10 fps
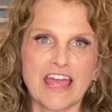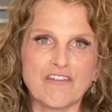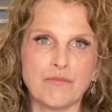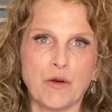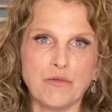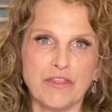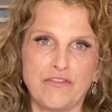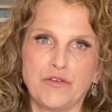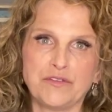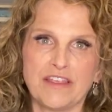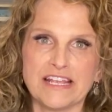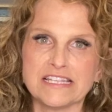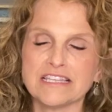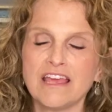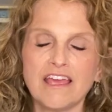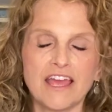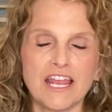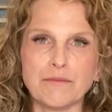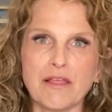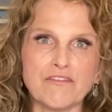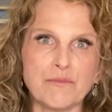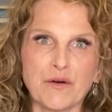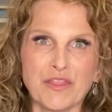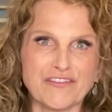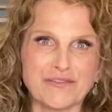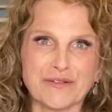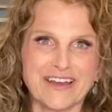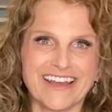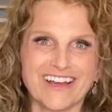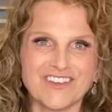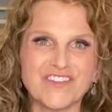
I have both of those lights and I'm loving both of them right now.